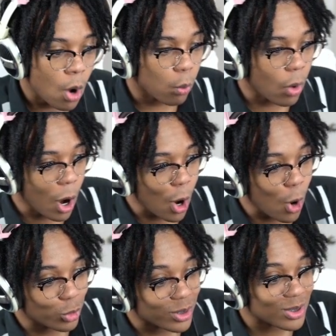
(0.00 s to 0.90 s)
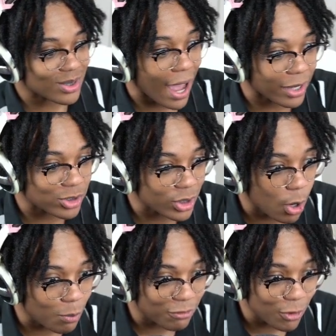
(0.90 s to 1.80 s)
Whoa, this is actually
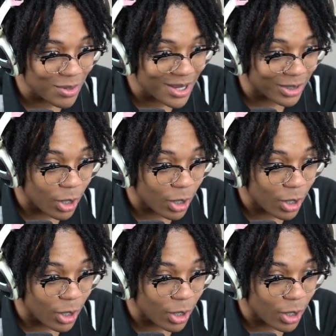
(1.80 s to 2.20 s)
homophobic.